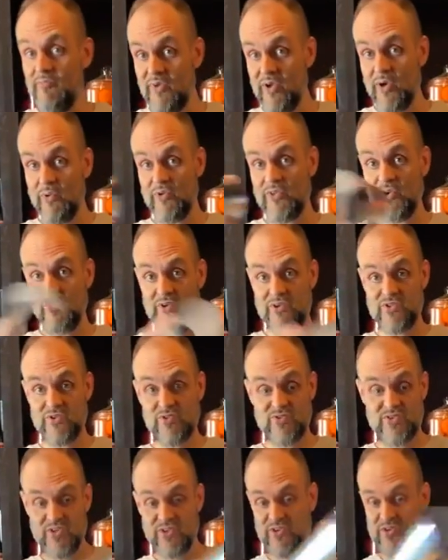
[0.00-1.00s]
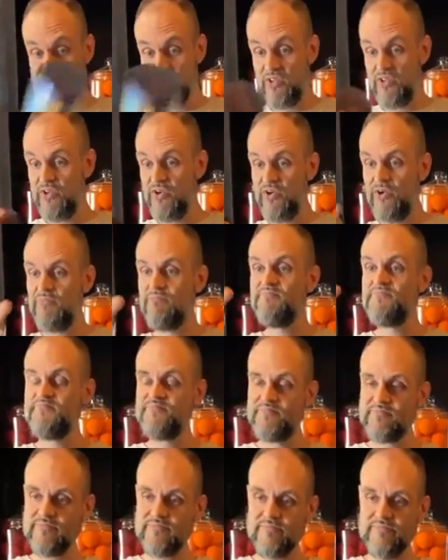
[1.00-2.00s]
familiar with the Crystal Silk Cylinder,
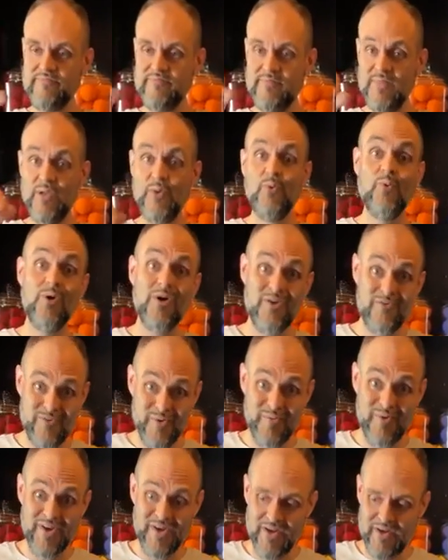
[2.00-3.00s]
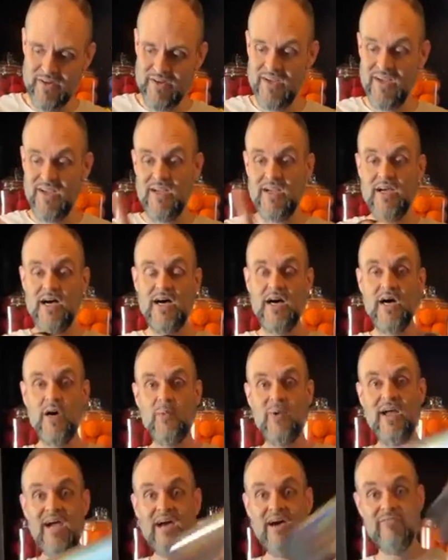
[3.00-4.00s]
where have you
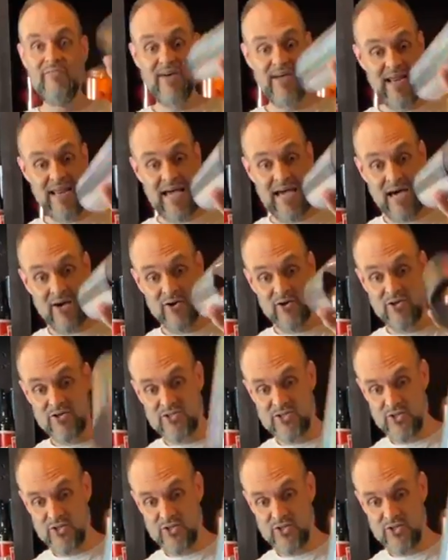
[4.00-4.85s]
been? We have an outer